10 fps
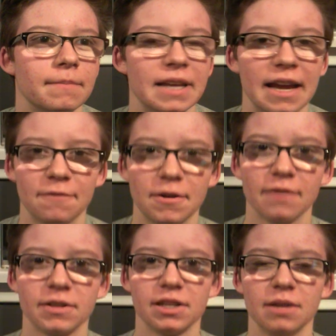you
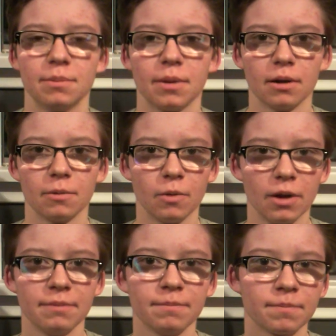haven't seen part
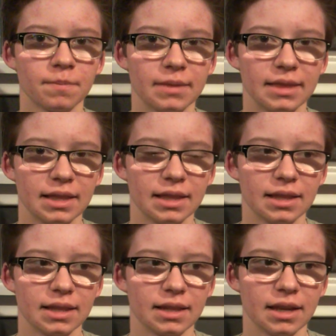one,
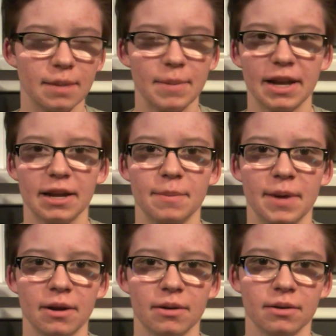I made it
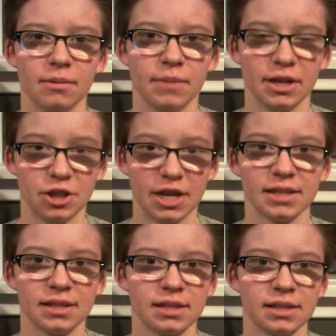about my
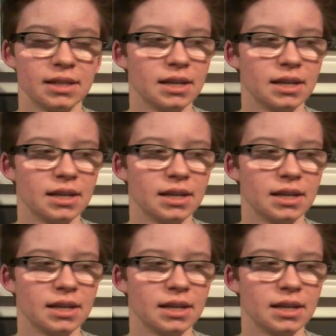chest.